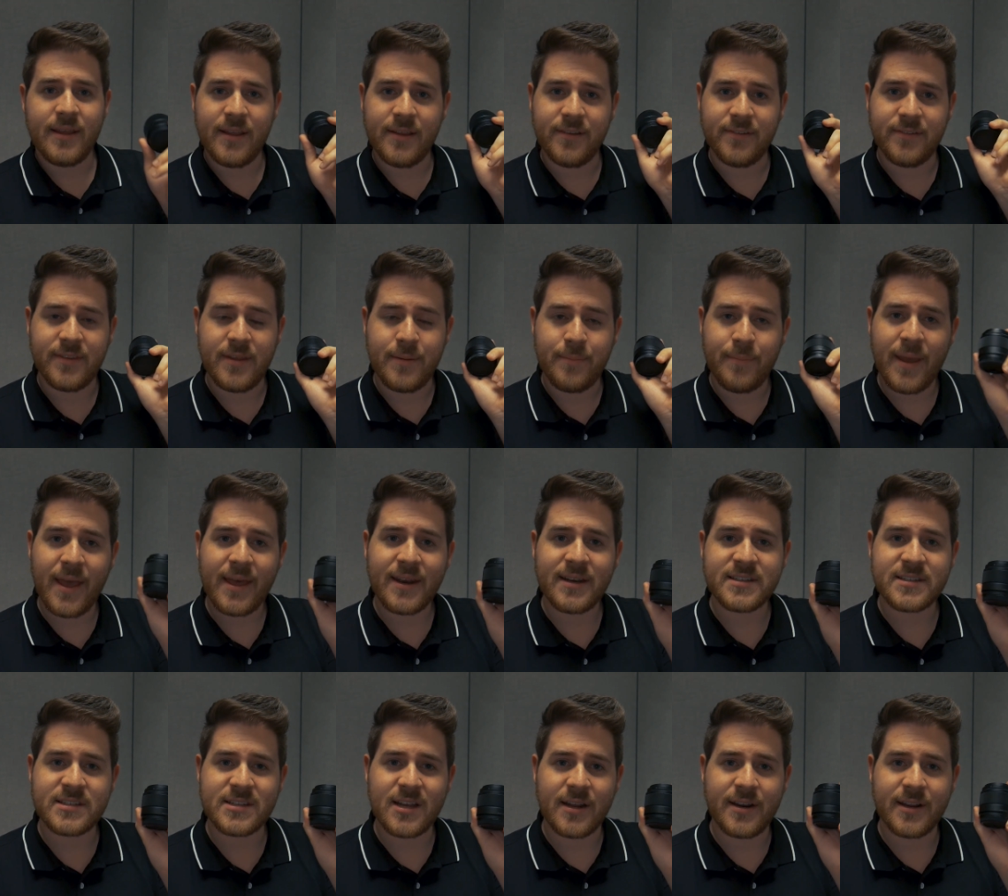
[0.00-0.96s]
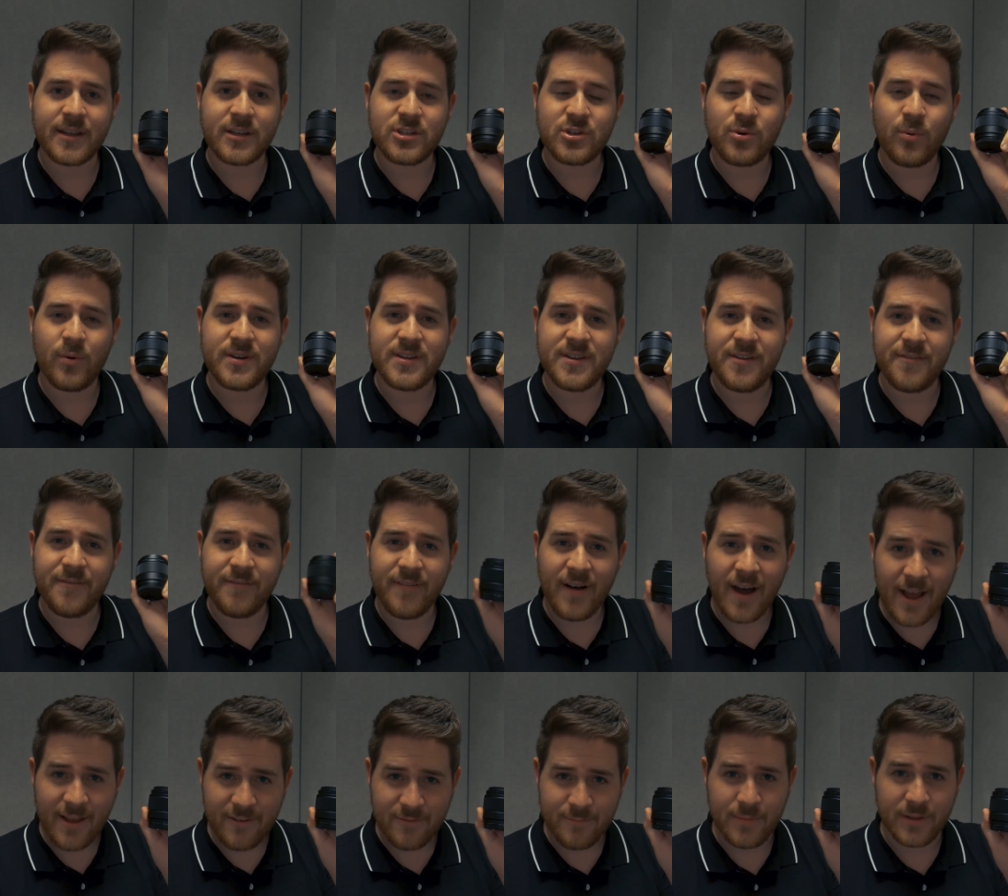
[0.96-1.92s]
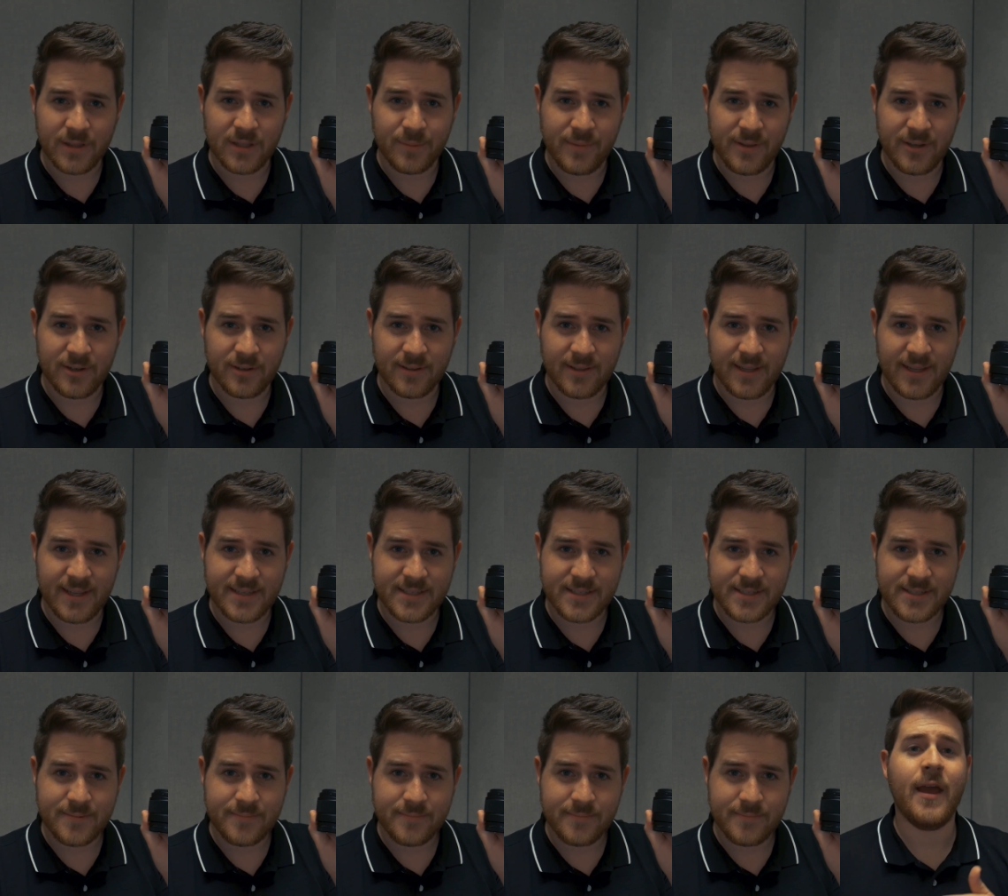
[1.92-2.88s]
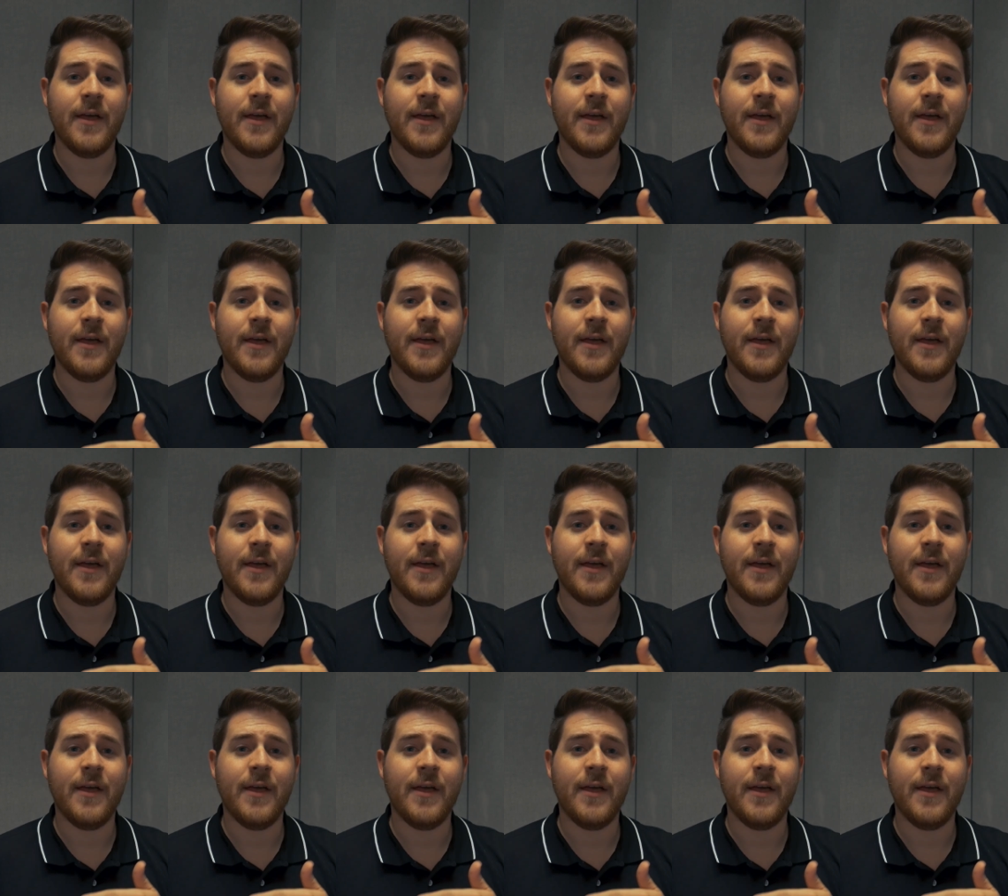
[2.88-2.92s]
is the Panasonic 25mm lens.